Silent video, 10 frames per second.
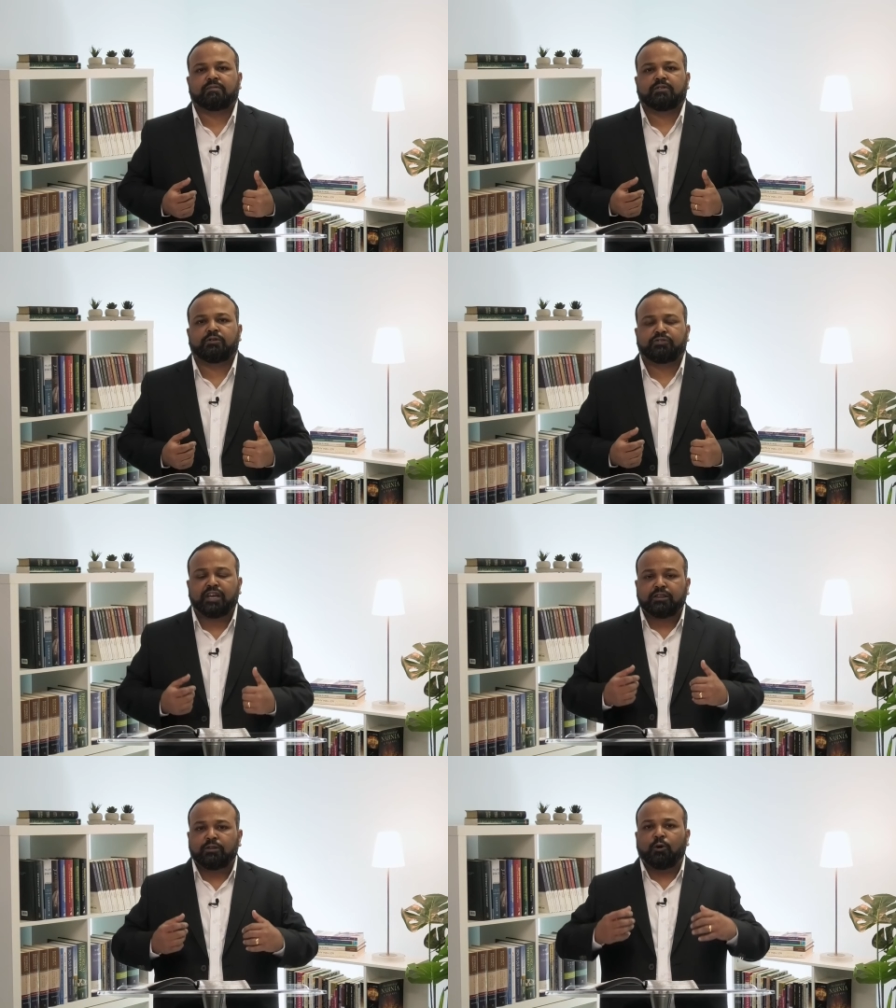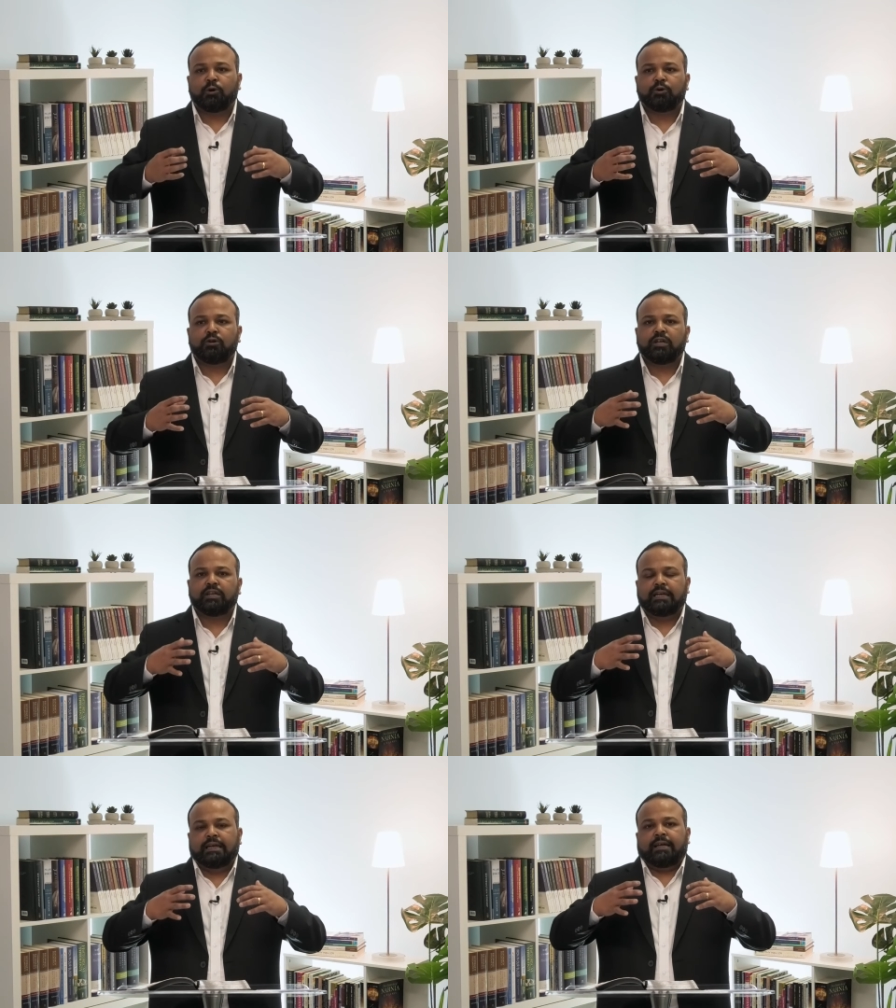So, saying not only
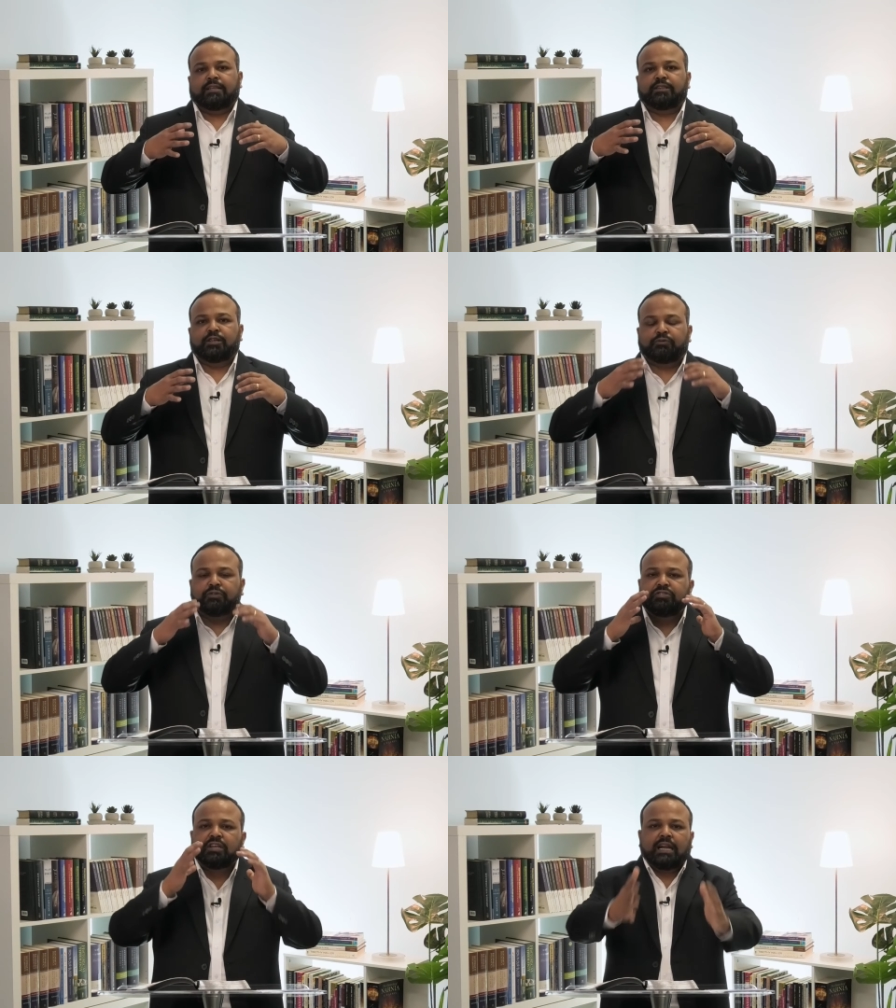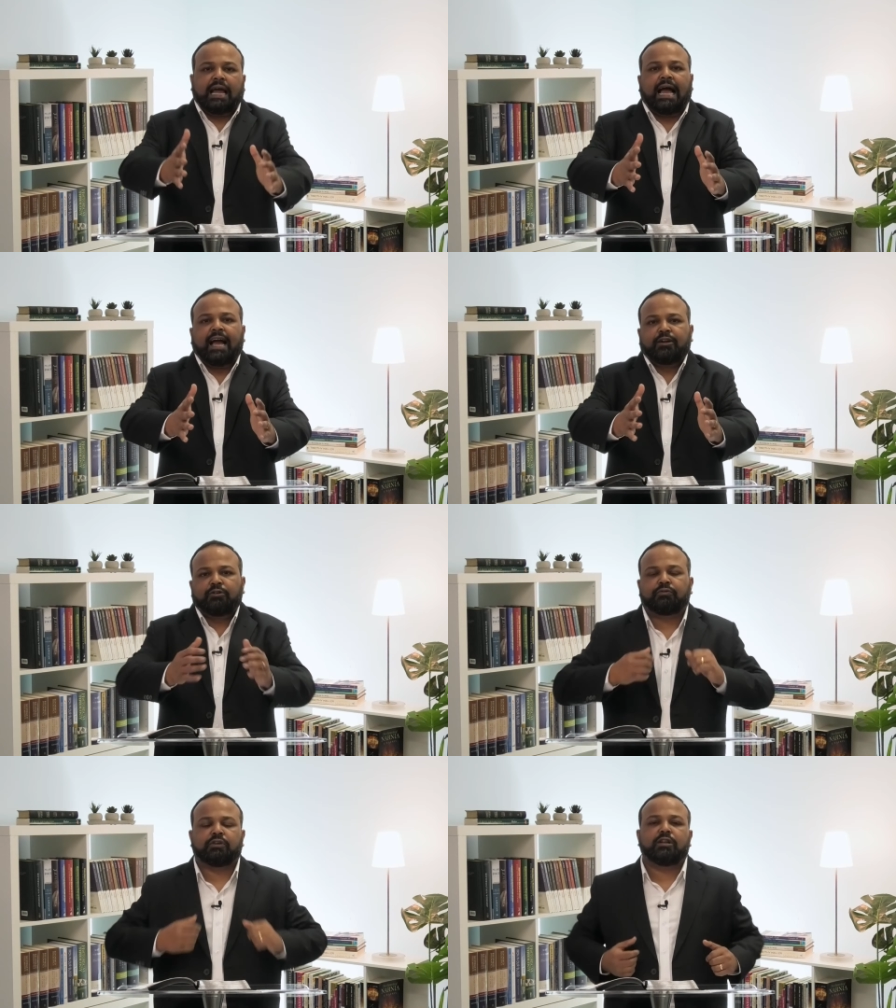the physical act
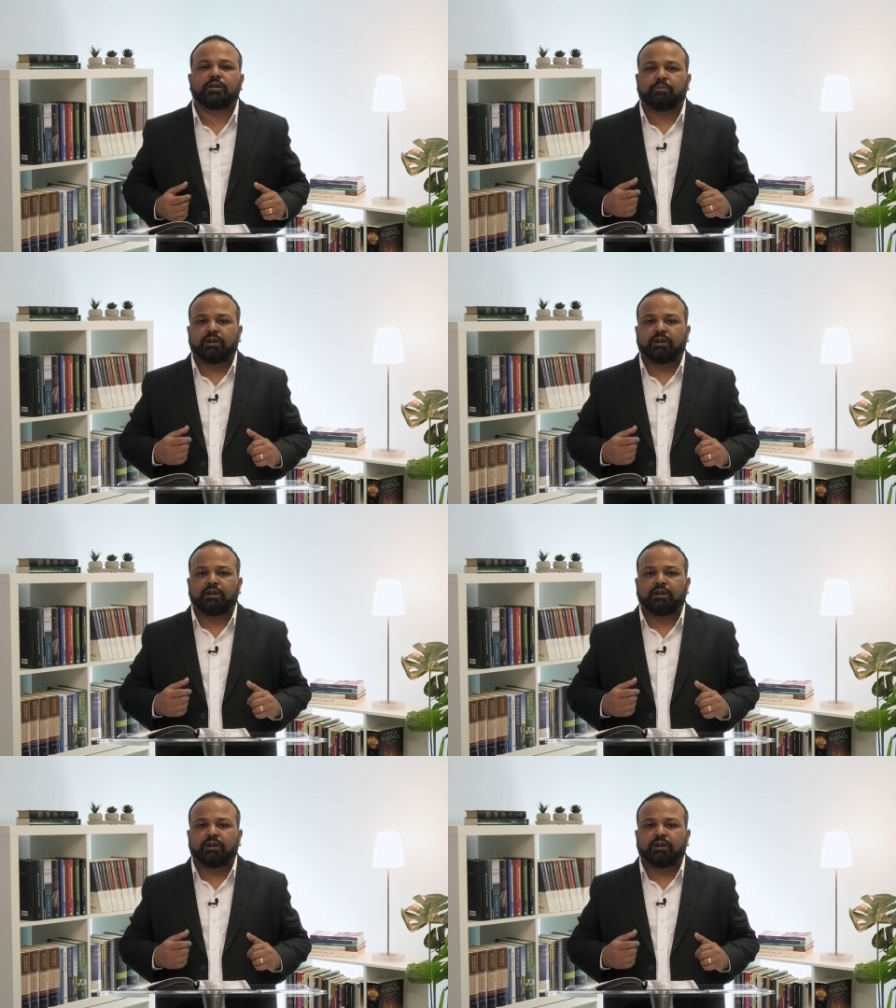of killing,